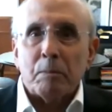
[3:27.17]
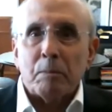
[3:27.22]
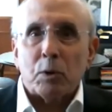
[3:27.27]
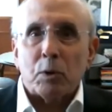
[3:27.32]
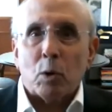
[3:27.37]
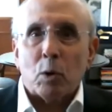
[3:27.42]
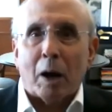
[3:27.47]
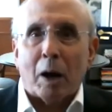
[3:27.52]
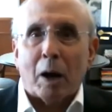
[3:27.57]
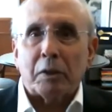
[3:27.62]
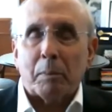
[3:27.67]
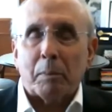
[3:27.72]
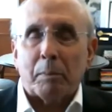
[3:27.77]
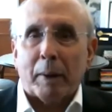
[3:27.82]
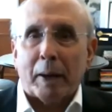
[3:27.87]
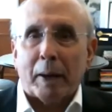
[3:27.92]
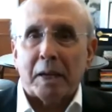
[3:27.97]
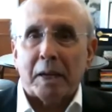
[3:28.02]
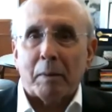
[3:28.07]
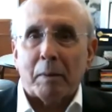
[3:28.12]
throughout the
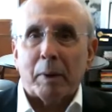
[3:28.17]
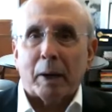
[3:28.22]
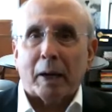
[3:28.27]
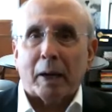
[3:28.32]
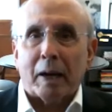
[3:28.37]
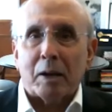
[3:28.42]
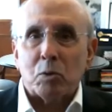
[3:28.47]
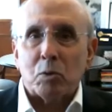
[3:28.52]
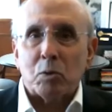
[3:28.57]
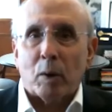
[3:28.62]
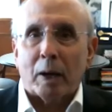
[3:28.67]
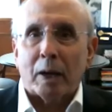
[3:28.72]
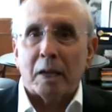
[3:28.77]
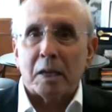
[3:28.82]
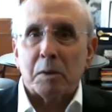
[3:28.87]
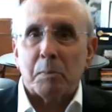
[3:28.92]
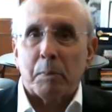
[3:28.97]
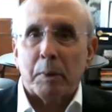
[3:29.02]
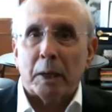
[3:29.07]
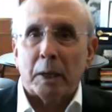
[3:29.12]
pandemic, as well
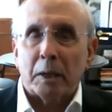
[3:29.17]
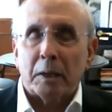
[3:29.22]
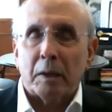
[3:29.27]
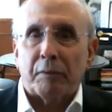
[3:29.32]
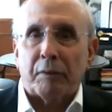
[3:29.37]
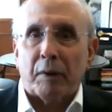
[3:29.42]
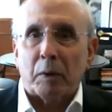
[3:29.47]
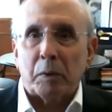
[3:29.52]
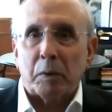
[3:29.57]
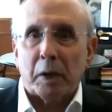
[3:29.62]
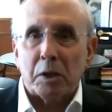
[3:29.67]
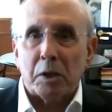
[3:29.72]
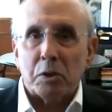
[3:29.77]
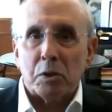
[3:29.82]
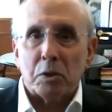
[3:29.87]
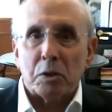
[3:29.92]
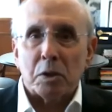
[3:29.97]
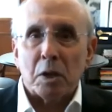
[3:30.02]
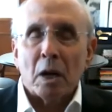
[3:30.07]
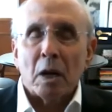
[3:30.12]
as build the
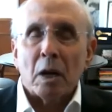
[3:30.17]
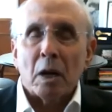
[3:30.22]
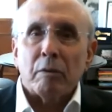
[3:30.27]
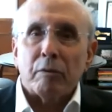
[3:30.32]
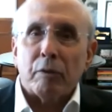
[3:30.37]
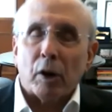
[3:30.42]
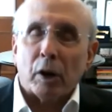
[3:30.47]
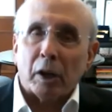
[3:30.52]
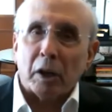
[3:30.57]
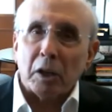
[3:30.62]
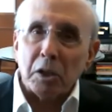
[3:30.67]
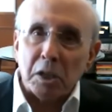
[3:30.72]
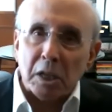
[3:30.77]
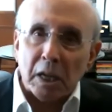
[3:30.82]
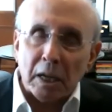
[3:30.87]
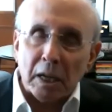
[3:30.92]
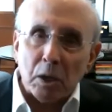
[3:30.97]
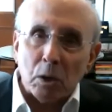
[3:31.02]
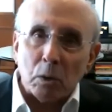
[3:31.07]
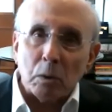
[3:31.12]
foundations for
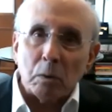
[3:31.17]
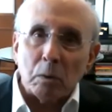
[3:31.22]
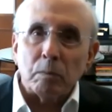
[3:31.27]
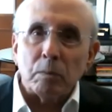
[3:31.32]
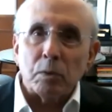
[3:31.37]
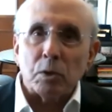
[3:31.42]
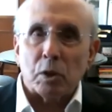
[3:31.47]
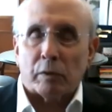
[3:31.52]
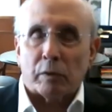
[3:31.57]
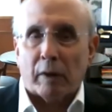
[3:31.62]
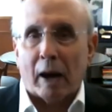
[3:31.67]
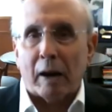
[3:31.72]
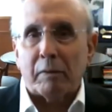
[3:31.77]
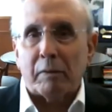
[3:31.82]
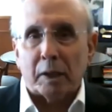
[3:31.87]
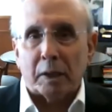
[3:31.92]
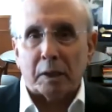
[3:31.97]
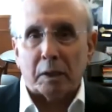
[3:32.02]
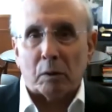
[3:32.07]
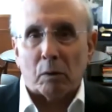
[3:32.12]
continued
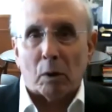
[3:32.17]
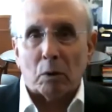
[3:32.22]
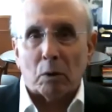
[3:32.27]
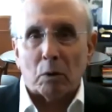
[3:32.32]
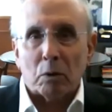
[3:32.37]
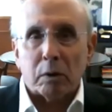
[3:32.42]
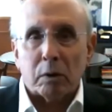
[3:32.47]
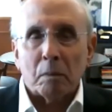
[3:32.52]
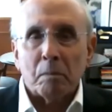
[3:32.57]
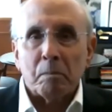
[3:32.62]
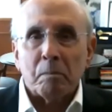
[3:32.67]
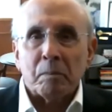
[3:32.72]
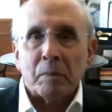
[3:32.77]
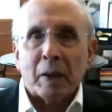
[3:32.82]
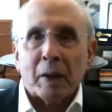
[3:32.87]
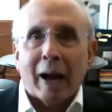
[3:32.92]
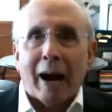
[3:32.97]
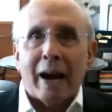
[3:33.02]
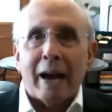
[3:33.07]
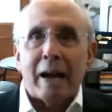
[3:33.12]
survival and growth.
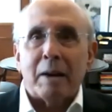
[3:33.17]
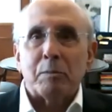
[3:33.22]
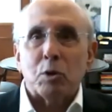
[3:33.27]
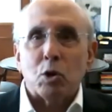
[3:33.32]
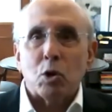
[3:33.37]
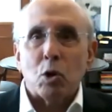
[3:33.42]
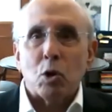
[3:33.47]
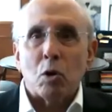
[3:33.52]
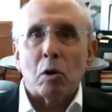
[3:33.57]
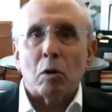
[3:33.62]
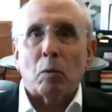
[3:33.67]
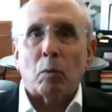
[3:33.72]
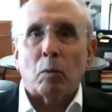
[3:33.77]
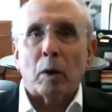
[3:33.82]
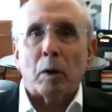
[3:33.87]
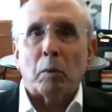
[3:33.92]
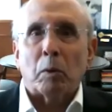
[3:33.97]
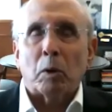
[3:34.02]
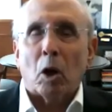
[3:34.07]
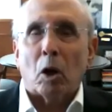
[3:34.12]
I am sure
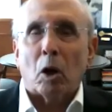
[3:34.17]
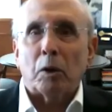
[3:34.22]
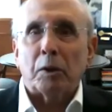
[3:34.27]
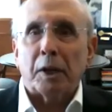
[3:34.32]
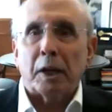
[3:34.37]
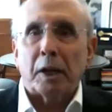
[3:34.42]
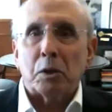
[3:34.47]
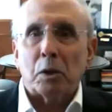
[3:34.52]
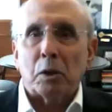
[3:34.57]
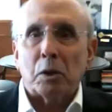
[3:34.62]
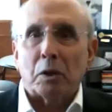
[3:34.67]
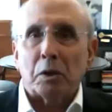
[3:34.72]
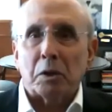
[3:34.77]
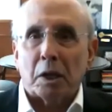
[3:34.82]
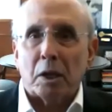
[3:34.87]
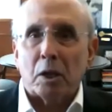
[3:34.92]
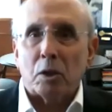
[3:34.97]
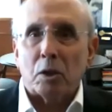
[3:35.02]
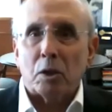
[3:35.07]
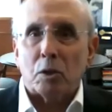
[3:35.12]
we will all need to
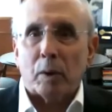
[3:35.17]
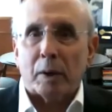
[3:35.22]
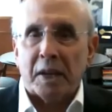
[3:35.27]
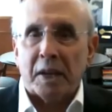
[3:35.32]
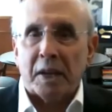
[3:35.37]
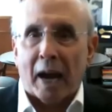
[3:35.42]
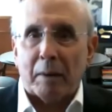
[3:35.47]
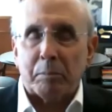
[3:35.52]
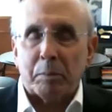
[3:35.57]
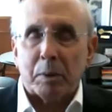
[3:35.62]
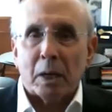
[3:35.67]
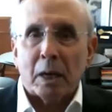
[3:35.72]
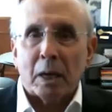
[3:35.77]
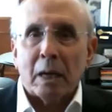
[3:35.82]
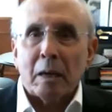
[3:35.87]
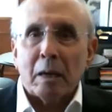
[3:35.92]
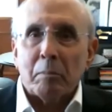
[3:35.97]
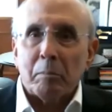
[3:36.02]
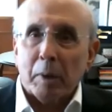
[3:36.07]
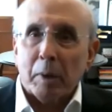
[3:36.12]
continue to adapt,
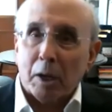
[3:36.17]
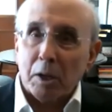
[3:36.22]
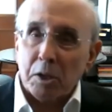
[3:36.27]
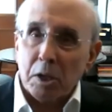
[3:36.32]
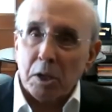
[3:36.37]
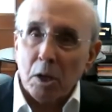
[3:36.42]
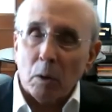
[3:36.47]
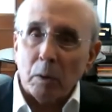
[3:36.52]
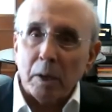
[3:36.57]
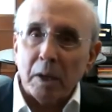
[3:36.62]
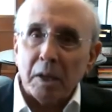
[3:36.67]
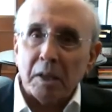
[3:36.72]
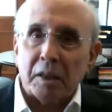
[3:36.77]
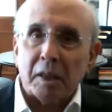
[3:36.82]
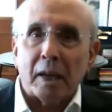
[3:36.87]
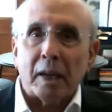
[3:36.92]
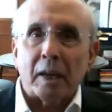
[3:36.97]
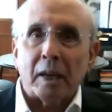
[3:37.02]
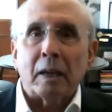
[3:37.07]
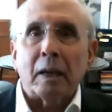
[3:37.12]
because the only
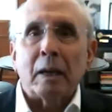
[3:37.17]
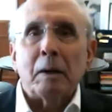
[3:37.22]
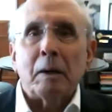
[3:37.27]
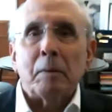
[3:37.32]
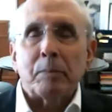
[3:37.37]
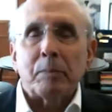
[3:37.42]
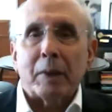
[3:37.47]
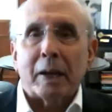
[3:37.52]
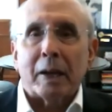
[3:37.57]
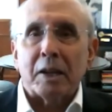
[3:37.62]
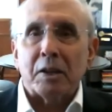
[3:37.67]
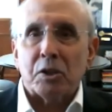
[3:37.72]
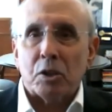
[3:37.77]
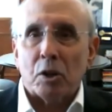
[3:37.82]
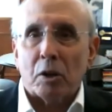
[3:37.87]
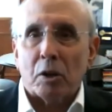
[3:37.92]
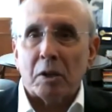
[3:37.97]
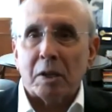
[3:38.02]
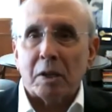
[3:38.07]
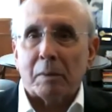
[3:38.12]
thing that is
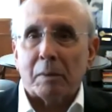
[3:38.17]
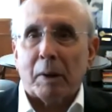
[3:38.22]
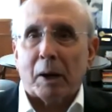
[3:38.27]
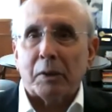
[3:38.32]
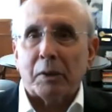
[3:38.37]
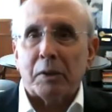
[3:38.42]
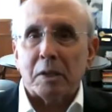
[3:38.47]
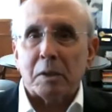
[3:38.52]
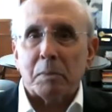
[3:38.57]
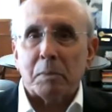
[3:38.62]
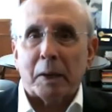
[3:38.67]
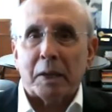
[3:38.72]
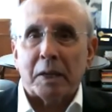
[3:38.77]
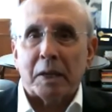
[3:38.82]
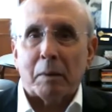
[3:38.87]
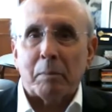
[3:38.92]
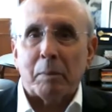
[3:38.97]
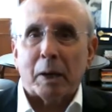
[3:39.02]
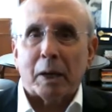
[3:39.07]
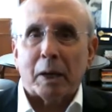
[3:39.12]
certain about this
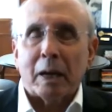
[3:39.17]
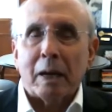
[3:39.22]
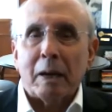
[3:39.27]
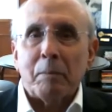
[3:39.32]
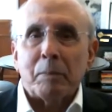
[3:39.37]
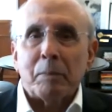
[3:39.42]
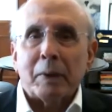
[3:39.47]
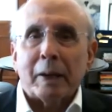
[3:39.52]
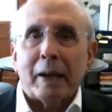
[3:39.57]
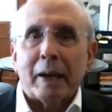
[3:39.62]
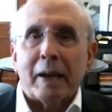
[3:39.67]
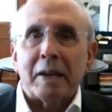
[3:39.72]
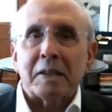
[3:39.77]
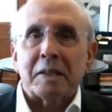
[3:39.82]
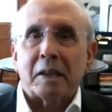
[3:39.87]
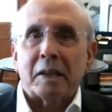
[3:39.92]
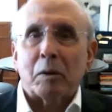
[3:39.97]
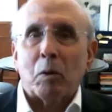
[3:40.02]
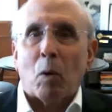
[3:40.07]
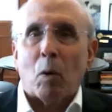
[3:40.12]
pandemic
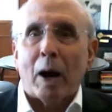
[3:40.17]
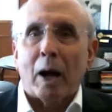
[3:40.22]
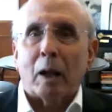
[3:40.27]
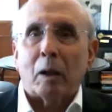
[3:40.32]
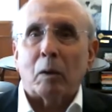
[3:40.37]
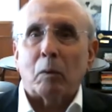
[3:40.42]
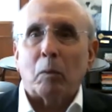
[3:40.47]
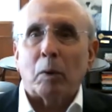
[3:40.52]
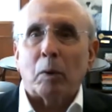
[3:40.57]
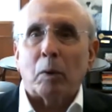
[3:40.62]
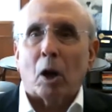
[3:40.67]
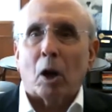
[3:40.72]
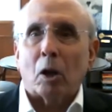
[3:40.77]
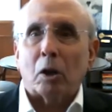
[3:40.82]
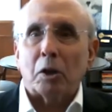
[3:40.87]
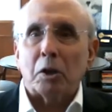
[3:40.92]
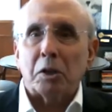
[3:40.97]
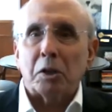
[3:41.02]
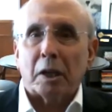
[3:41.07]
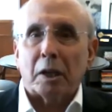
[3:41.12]
is that while we all
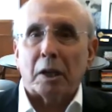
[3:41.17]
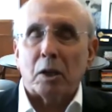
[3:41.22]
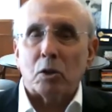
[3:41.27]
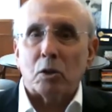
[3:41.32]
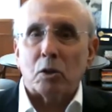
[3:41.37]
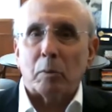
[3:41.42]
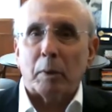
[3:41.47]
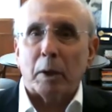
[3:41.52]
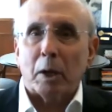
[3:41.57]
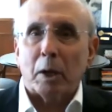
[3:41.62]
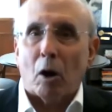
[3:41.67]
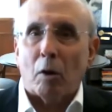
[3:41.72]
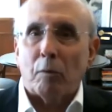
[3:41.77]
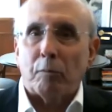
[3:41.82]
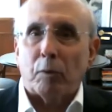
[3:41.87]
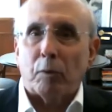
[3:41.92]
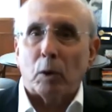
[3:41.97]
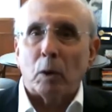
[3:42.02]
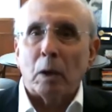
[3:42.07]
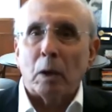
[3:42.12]
continue to be
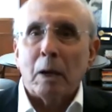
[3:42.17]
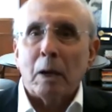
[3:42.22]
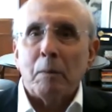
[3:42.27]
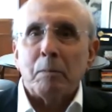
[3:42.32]
hopeful